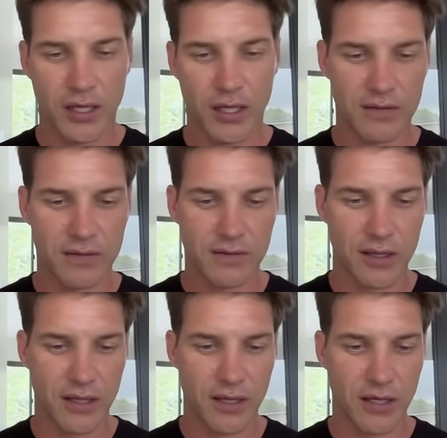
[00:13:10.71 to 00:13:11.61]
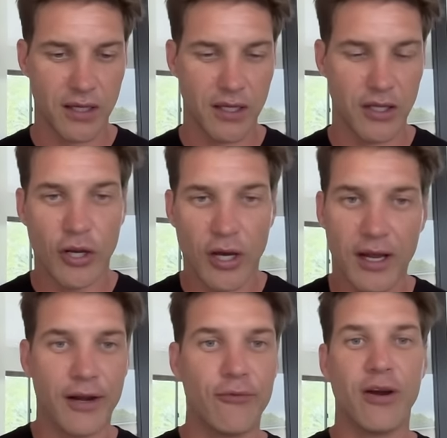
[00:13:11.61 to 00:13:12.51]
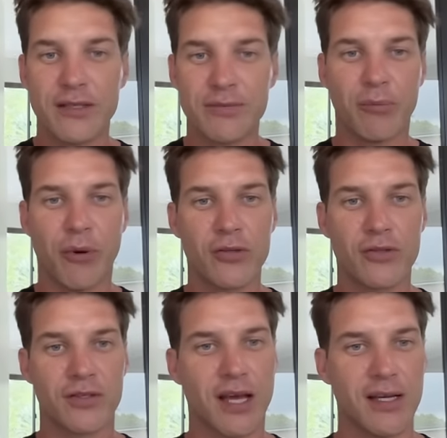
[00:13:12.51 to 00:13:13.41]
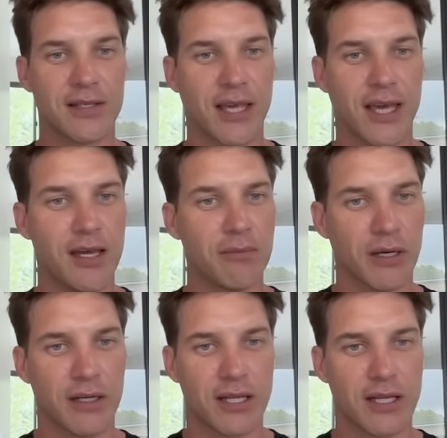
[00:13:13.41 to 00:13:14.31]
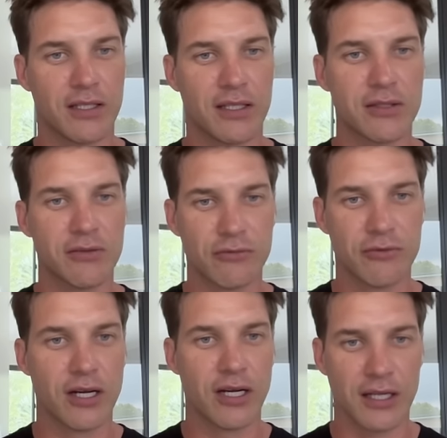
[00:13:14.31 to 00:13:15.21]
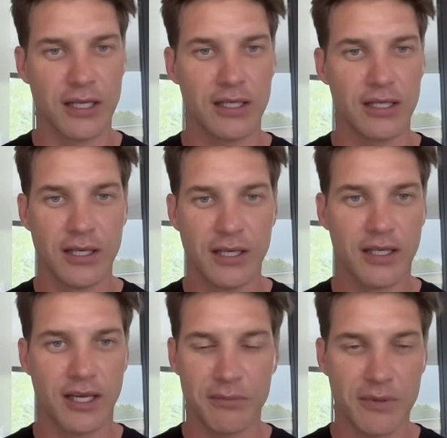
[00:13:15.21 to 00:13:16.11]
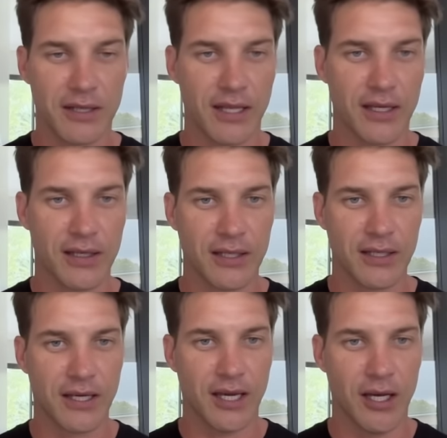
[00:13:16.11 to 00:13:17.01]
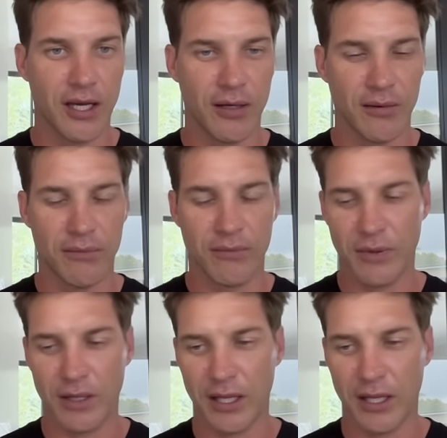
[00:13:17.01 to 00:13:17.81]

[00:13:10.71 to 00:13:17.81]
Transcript: it's uh, you know, I, I raise my bars as high as I can, but it, it doesn't really get me there. Um,